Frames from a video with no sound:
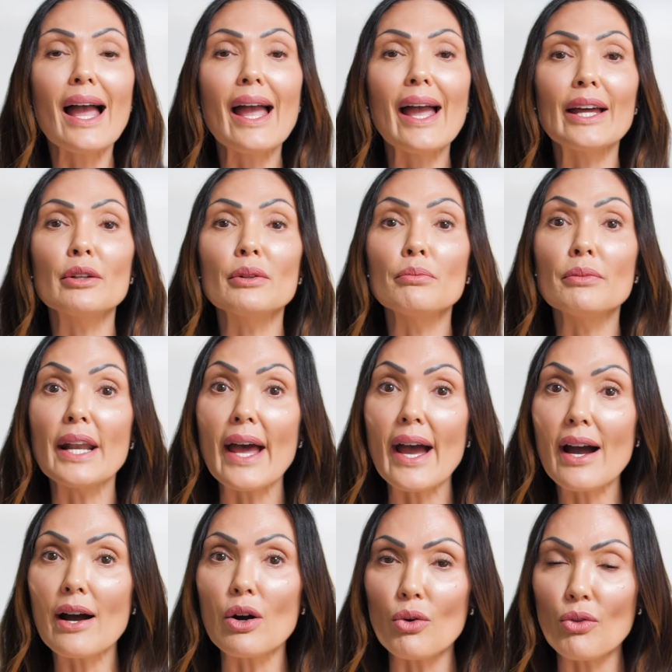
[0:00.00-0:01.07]
And
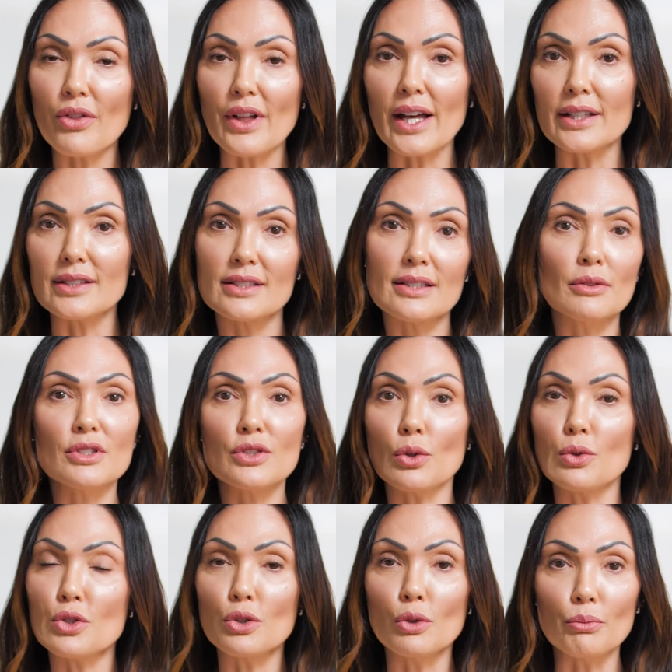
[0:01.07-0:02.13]
now that
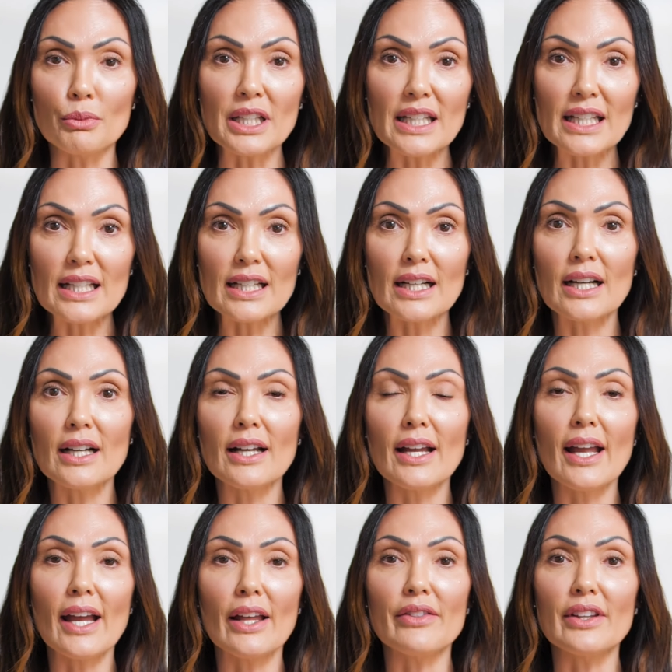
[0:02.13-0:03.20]
social media
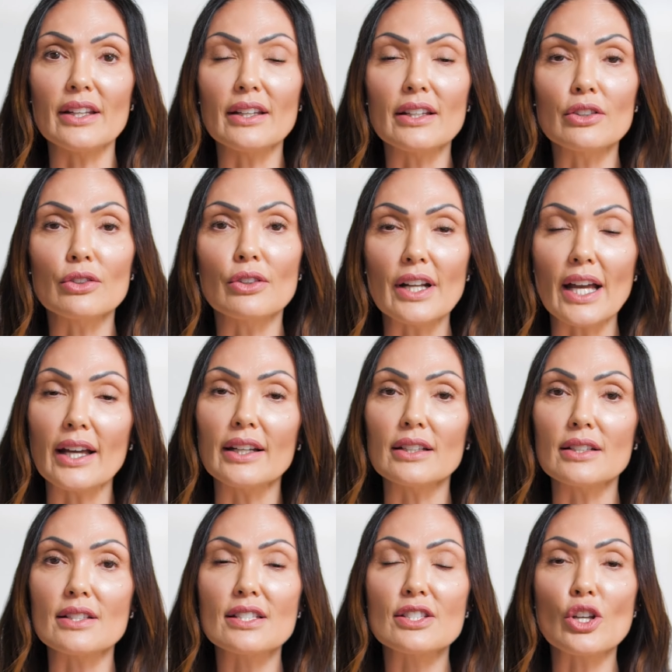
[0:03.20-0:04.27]
and the internet
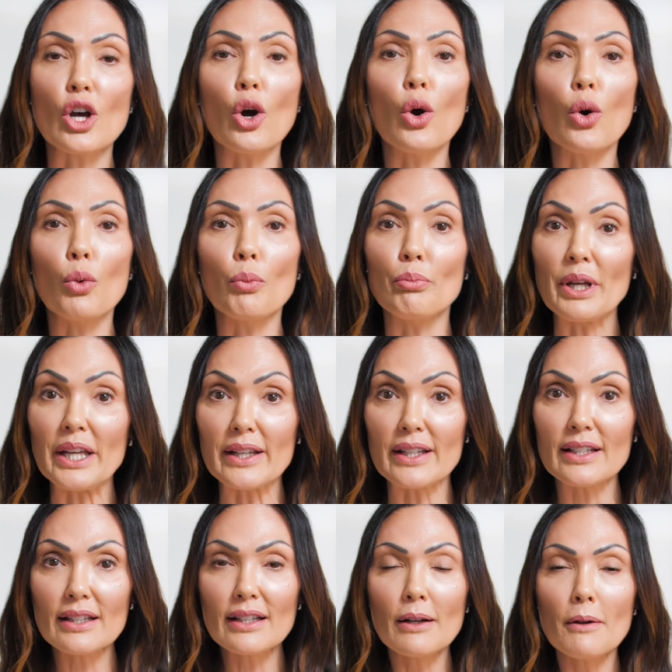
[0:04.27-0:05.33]
is so
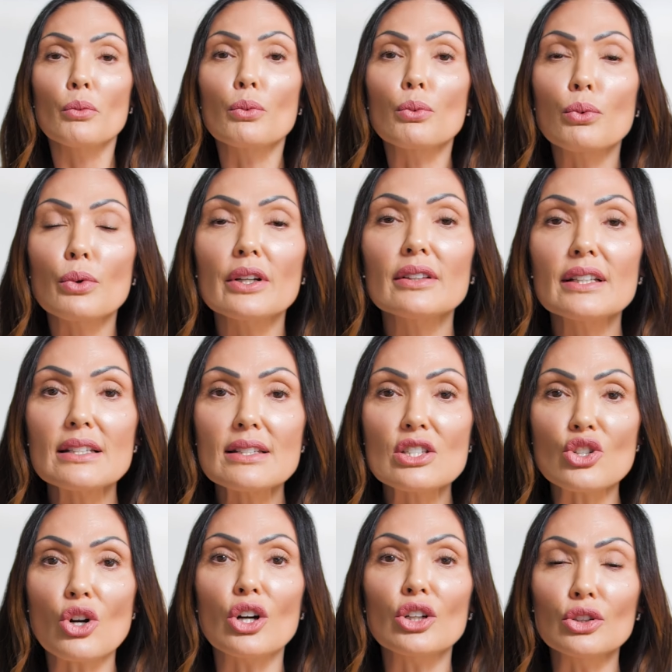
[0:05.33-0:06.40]
big, really
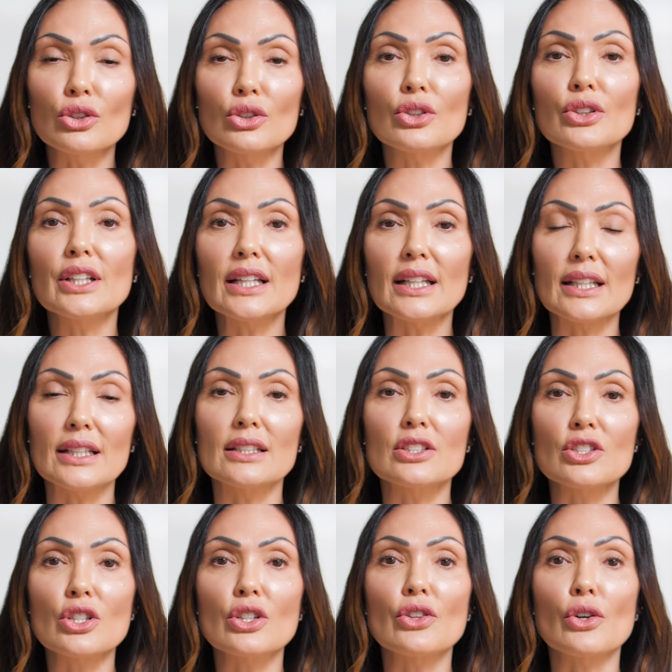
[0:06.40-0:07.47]
start looking
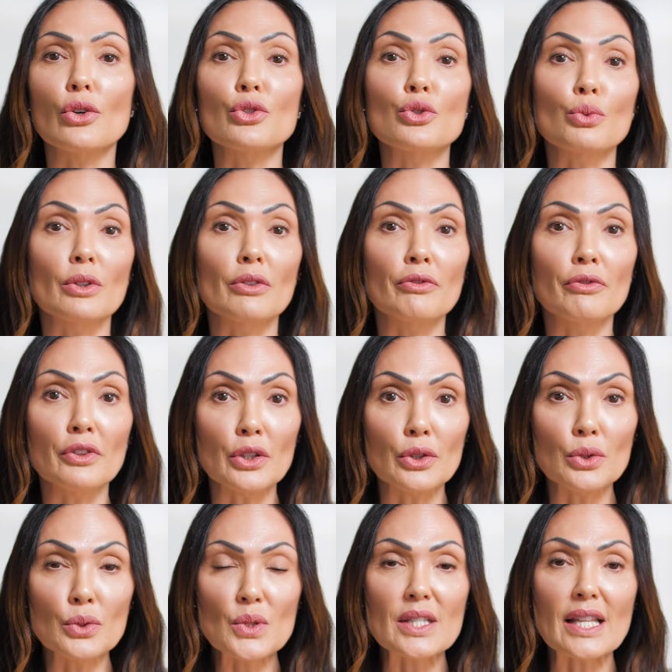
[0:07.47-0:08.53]
into those
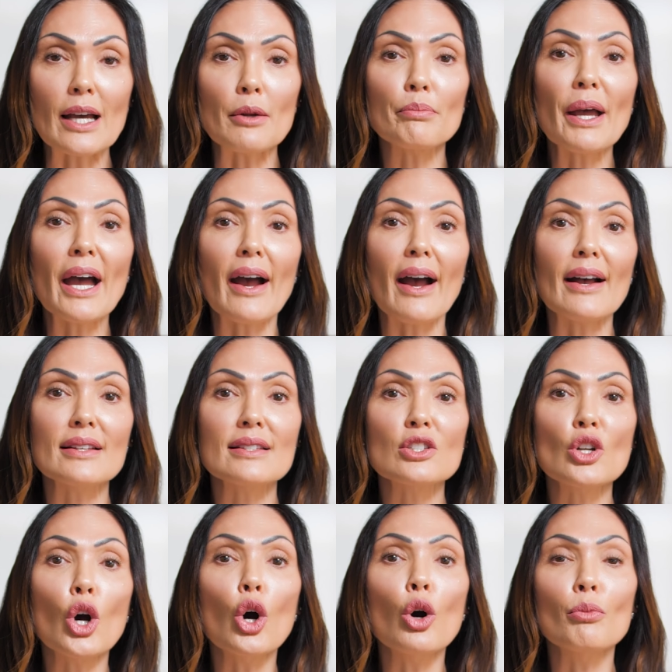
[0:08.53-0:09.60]
reviews that past
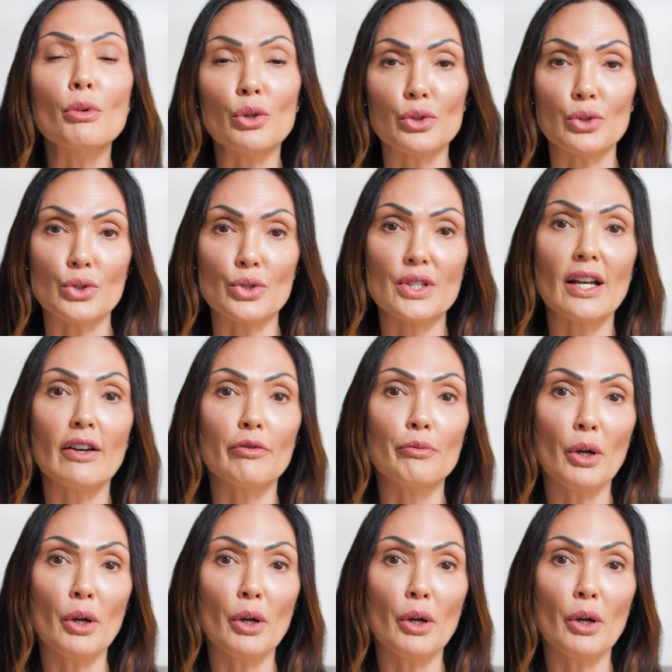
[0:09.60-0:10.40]
homeowners have